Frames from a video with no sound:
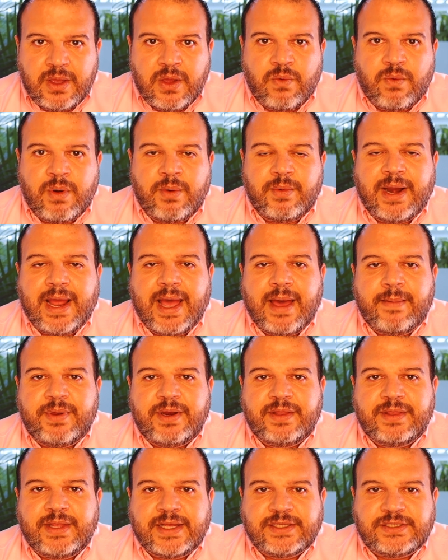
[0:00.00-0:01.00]
What would happen
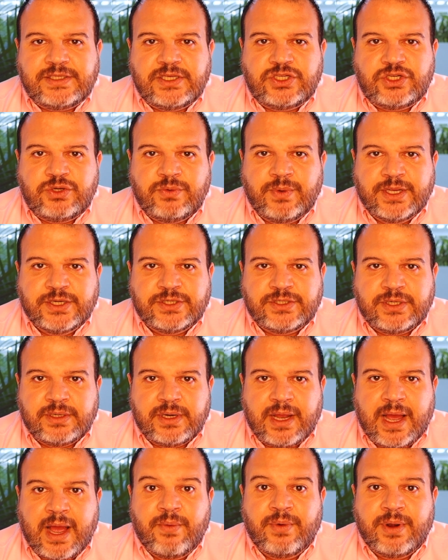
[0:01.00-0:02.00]
in that situation,
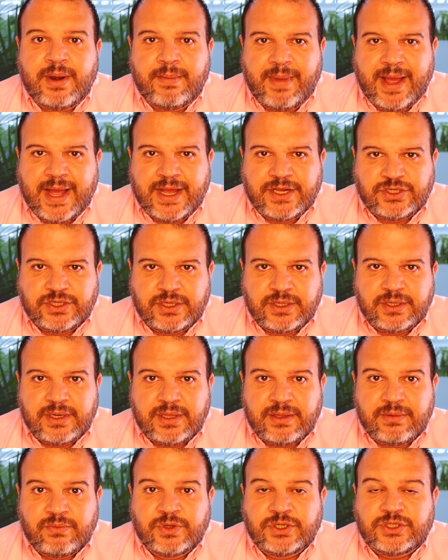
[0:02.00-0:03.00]
I would imagine,
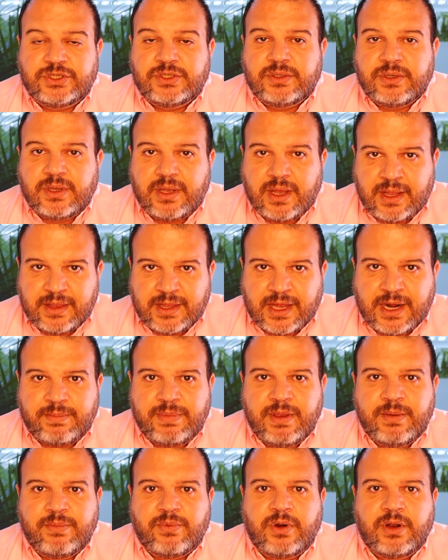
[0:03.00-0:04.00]
which a lot of
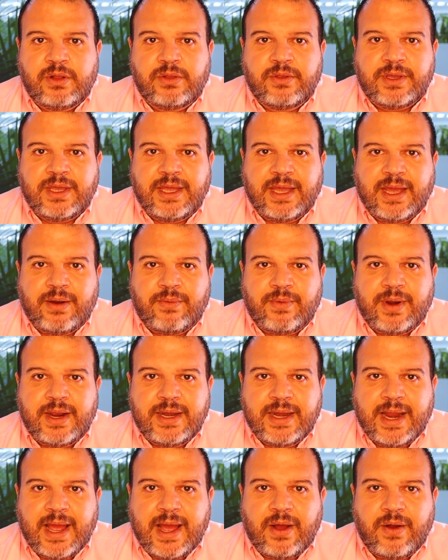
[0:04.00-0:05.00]
people are looking at right
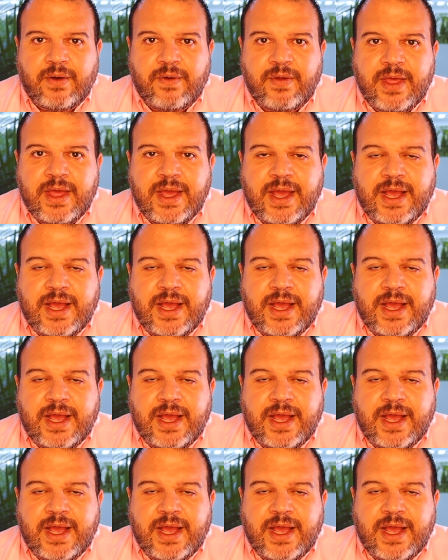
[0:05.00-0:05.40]
now,